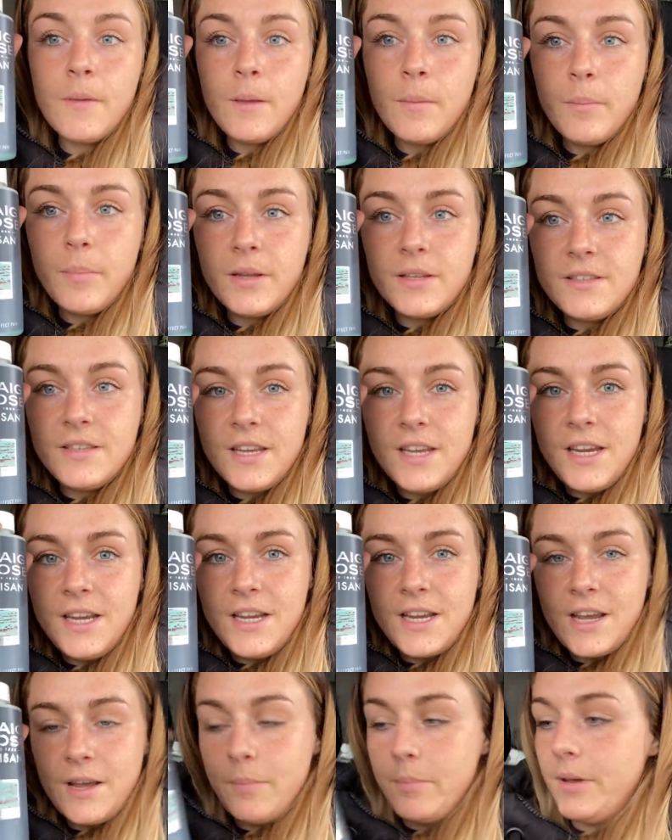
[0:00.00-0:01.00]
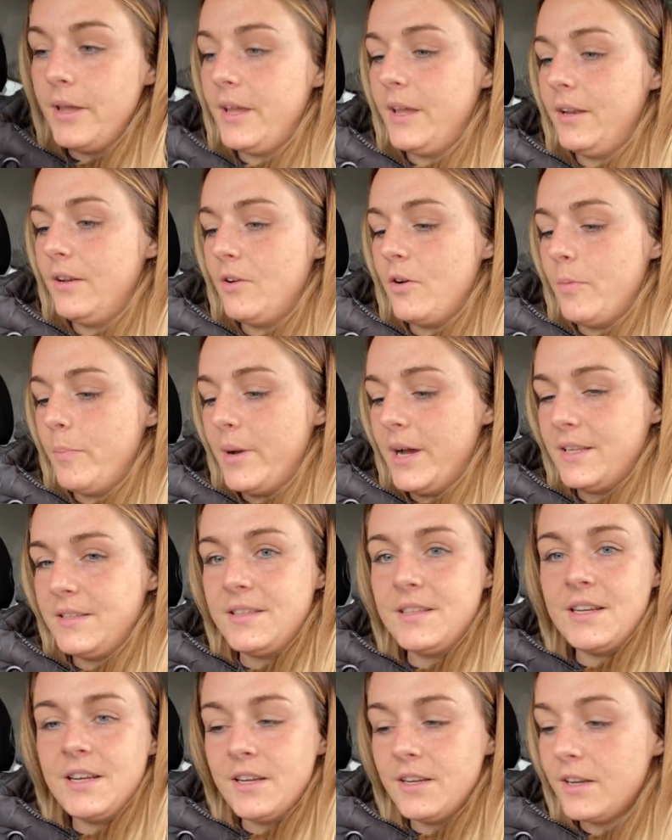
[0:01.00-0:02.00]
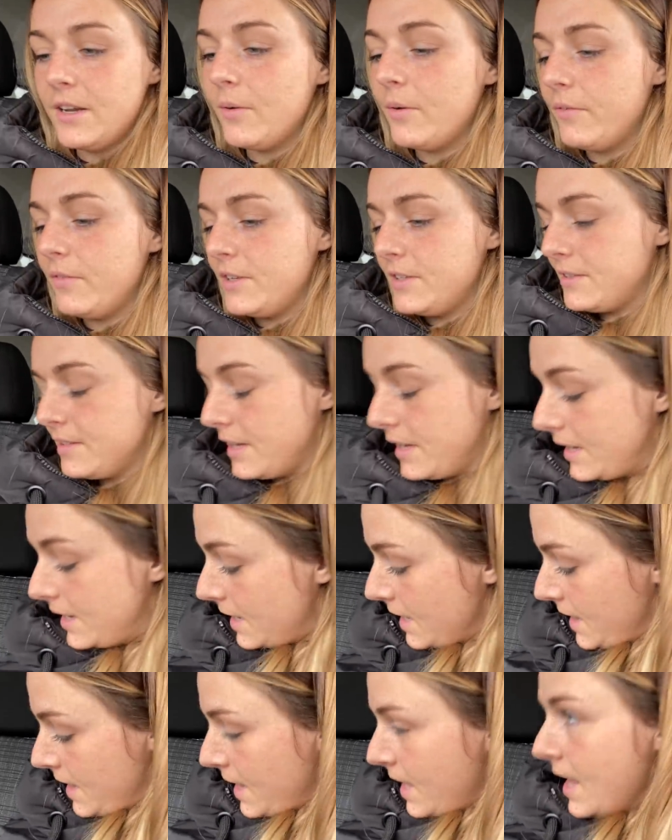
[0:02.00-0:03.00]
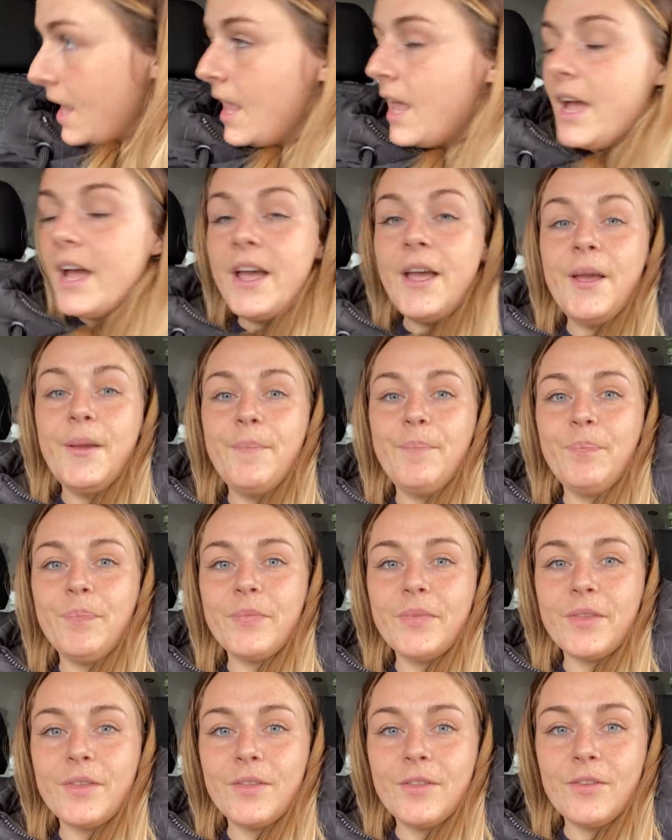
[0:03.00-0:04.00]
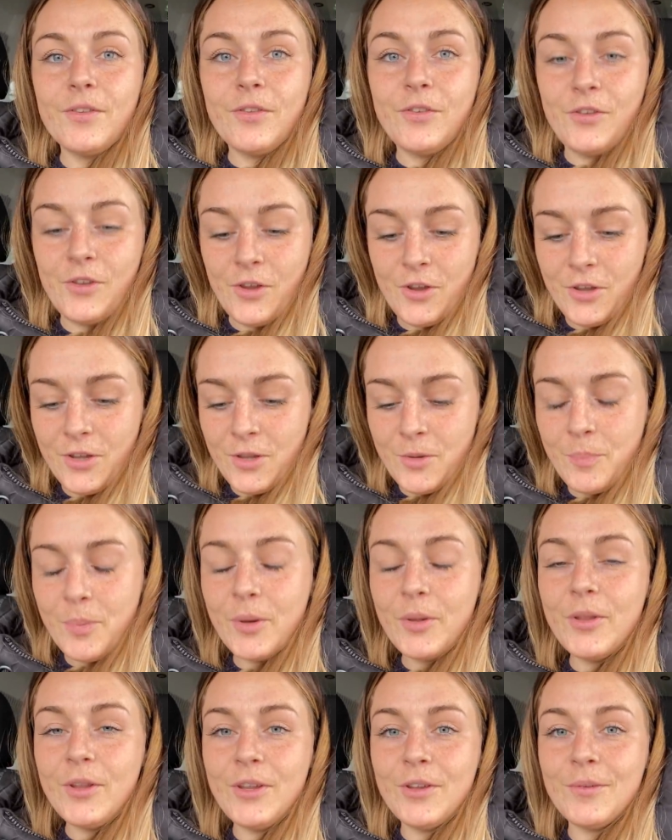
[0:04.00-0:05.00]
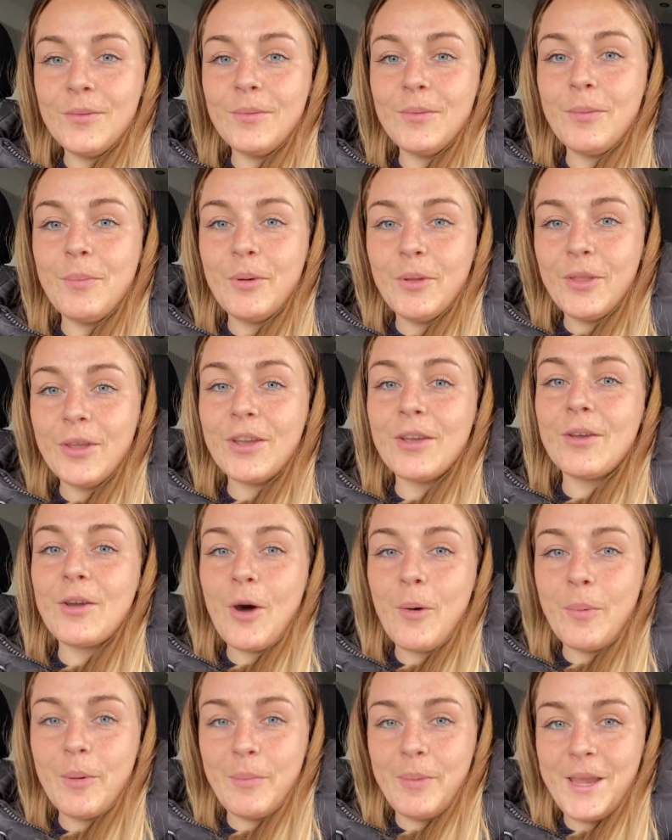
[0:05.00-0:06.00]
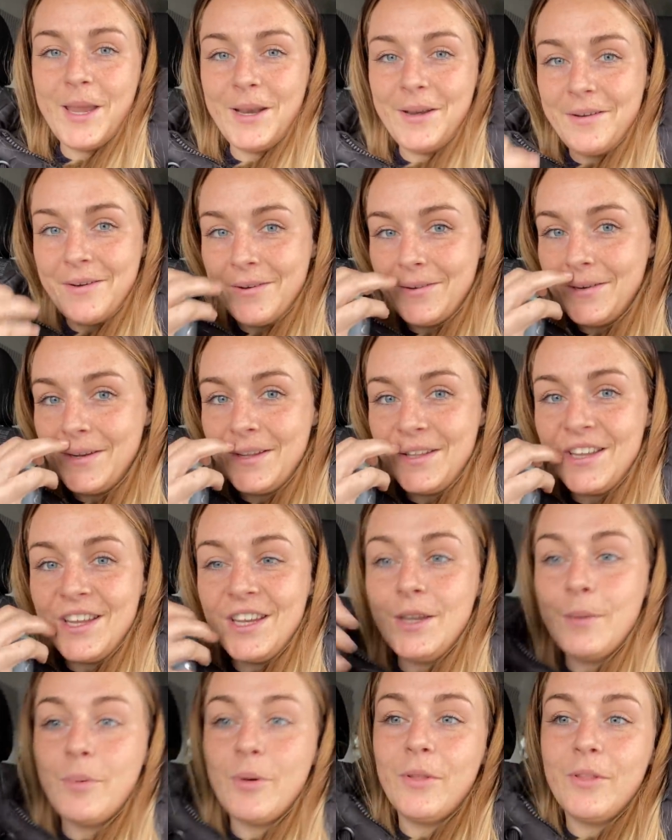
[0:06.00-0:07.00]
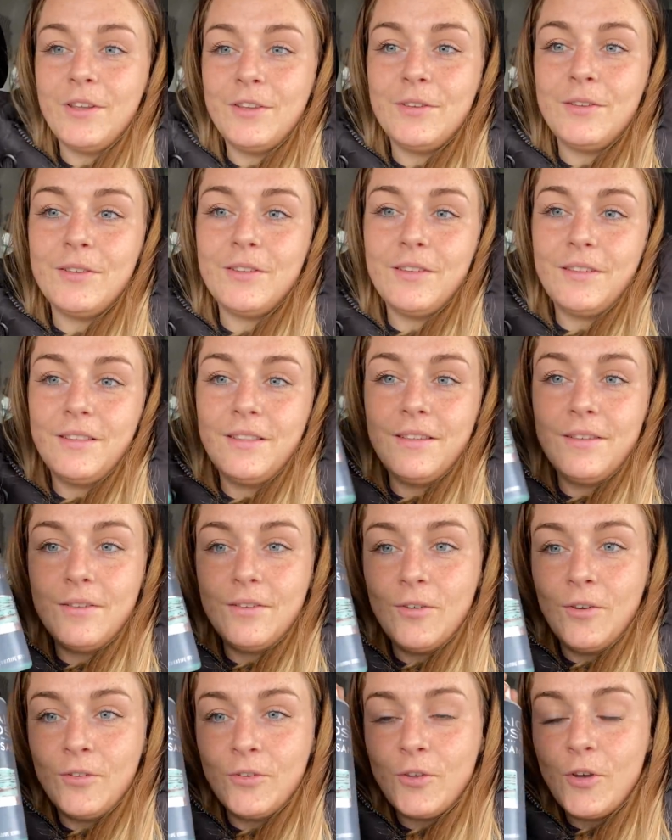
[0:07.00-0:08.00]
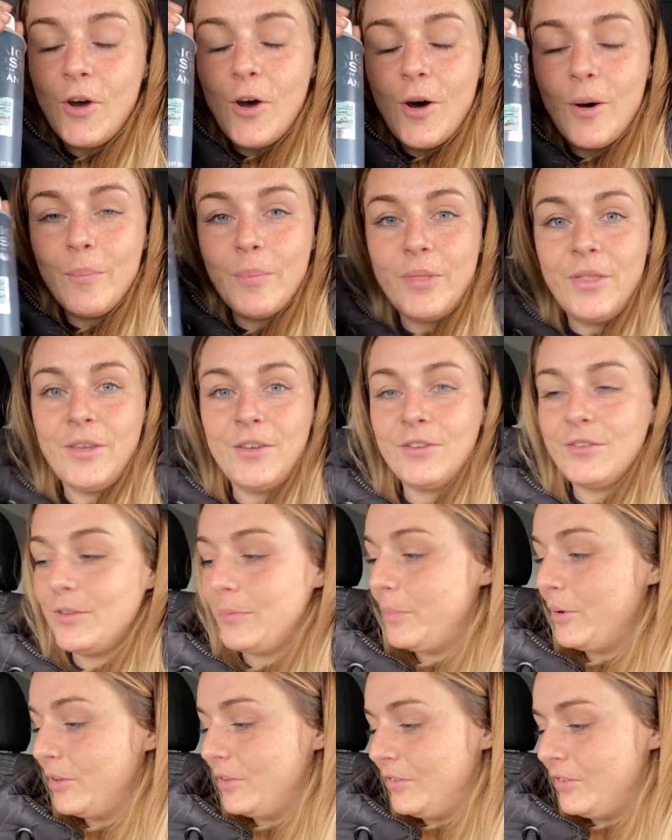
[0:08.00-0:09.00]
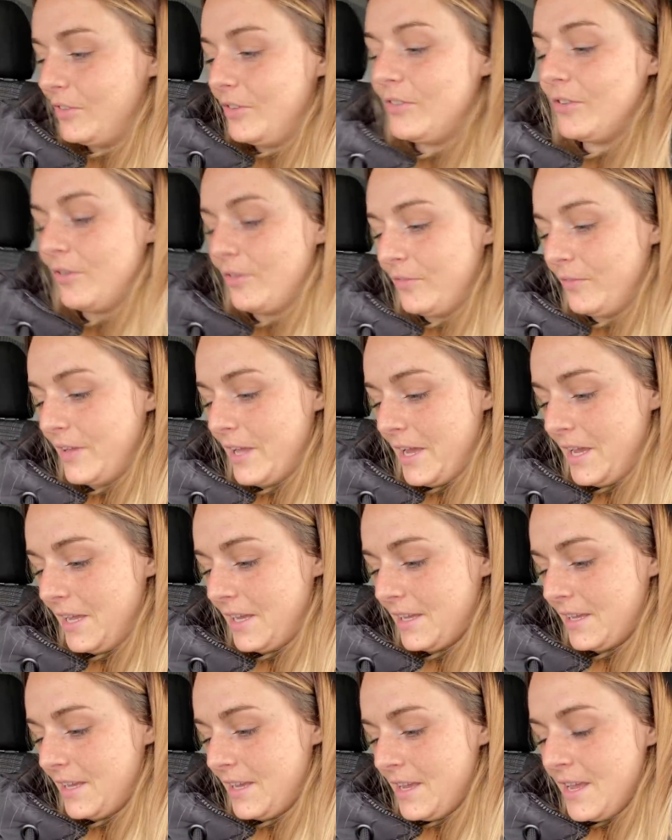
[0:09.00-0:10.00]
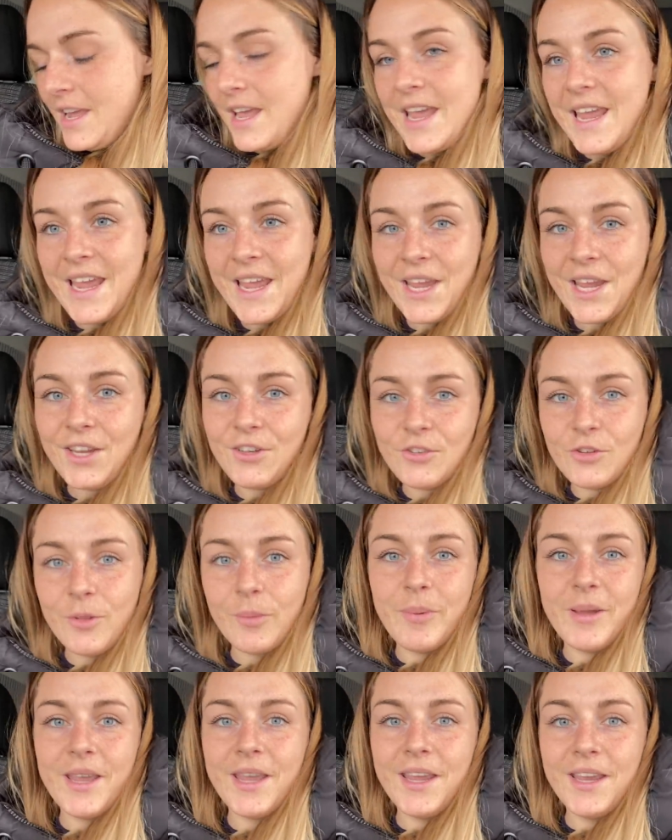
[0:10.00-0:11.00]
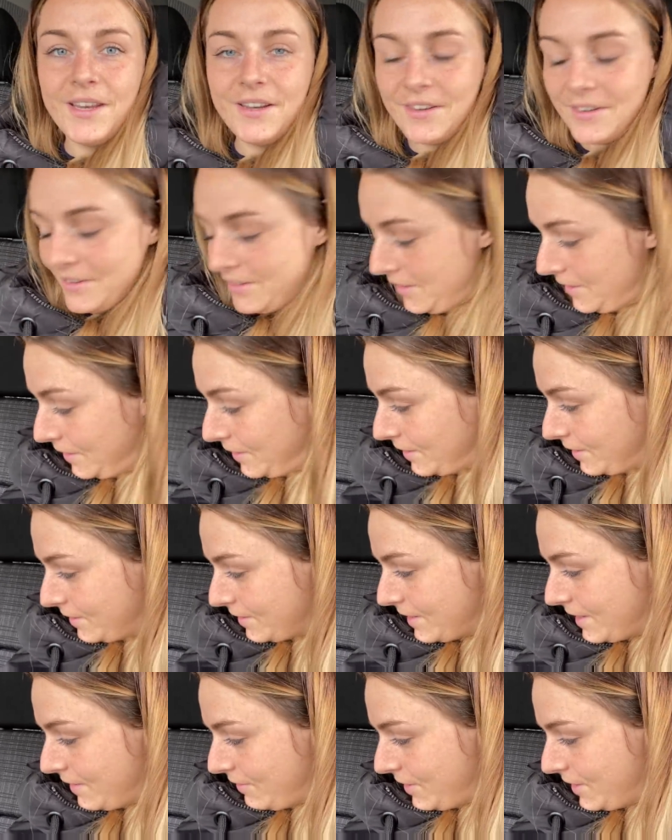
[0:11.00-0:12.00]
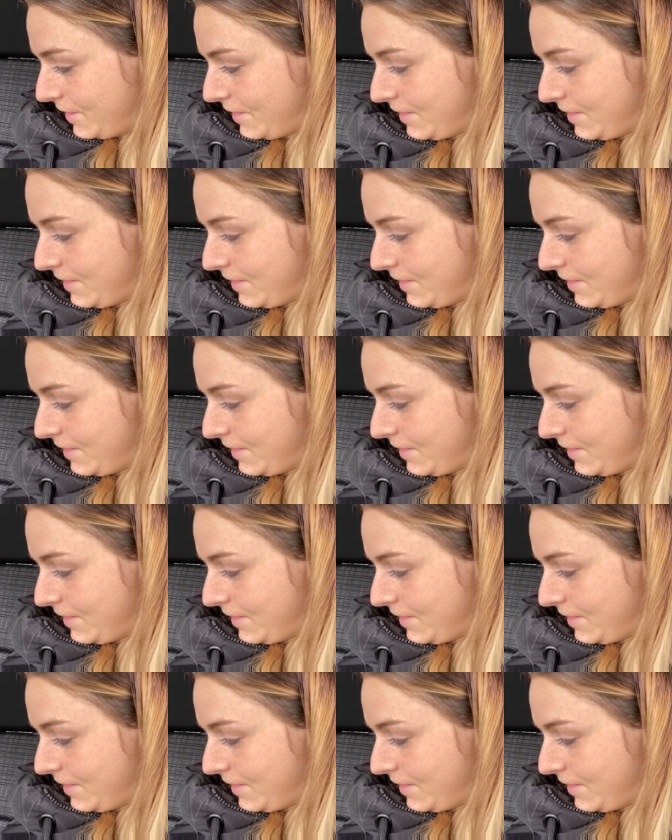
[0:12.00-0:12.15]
patina paint, or patina, however you say it. So you put the copper paint on, and then you put this on top that's supposed to sort of like age the paint and give it